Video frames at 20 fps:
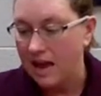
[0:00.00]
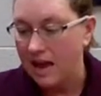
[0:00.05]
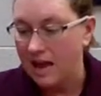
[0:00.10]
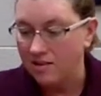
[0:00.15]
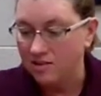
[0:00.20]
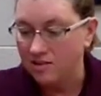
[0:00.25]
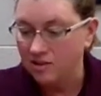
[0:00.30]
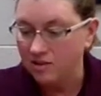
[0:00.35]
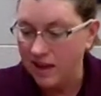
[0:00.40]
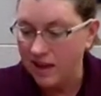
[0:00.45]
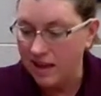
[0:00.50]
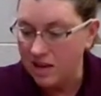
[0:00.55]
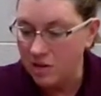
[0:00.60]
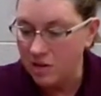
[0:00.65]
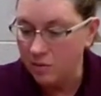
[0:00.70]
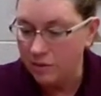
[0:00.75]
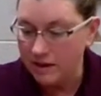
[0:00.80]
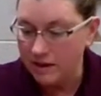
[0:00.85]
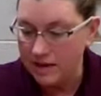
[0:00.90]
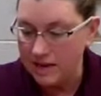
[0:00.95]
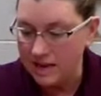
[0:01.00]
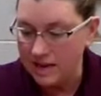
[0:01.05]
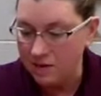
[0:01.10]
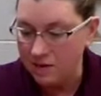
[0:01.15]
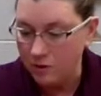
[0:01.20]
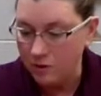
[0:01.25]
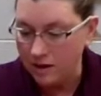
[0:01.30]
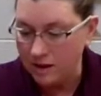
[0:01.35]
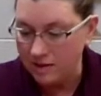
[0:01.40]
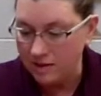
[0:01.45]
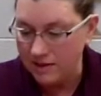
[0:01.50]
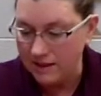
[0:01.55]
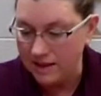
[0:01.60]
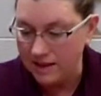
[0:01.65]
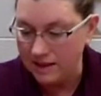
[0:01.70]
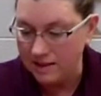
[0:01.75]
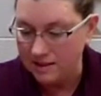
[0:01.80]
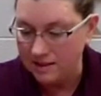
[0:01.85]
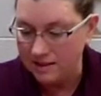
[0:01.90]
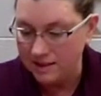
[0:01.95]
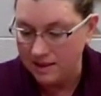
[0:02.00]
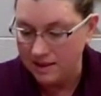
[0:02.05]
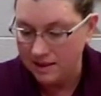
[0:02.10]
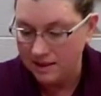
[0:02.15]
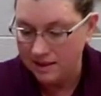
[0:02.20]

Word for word: And so then you would need one of these